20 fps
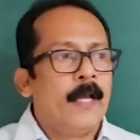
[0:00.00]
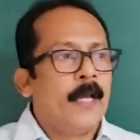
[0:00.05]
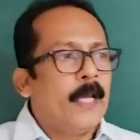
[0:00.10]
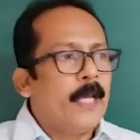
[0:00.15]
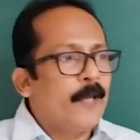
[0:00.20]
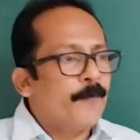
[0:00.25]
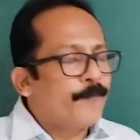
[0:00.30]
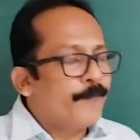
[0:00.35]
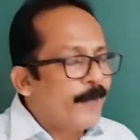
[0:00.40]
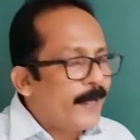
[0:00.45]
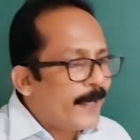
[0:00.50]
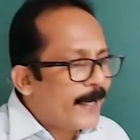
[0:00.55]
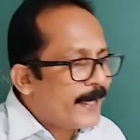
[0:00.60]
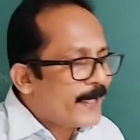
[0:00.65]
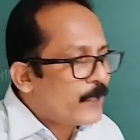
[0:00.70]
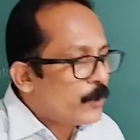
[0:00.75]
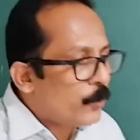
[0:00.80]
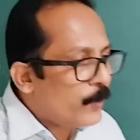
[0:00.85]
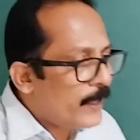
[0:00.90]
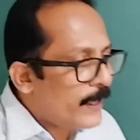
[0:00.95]
if
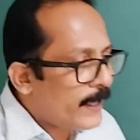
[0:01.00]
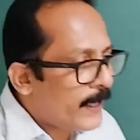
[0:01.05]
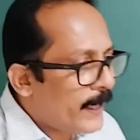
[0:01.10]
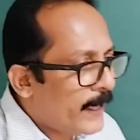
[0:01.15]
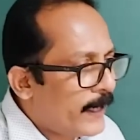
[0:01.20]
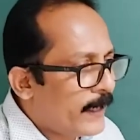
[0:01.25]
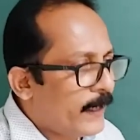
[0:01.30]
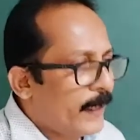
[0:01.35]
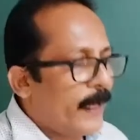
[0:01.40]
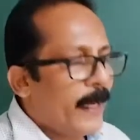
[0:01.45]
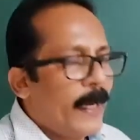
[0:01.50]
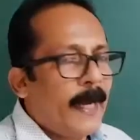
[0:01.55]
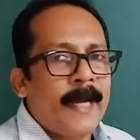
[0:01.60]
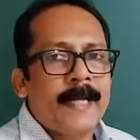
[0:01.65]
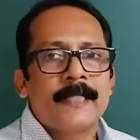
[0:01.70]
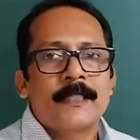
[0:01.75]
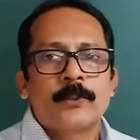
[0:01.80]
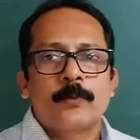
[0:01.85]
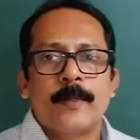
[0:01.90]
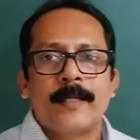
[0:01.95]
negative ligand
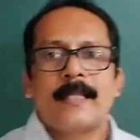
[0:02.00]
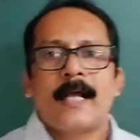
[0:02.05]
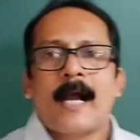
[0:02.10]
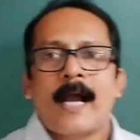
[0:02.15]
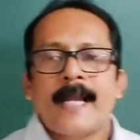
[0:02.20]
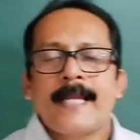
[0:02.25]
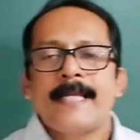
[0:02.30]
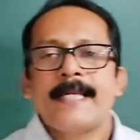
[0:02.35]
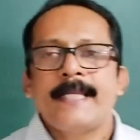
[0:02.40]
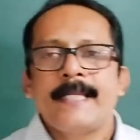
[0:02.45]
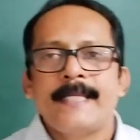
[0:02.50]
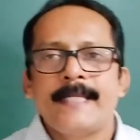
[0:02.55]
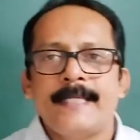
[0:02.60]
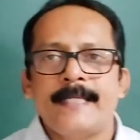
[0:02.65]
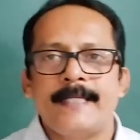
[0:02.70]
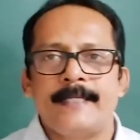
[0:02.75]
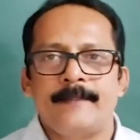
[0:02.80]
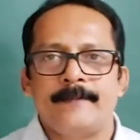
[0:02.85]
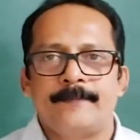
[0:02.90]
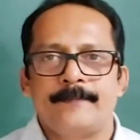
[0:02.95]
ends with
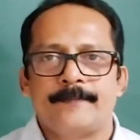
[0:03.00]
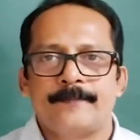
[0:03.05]
IDE,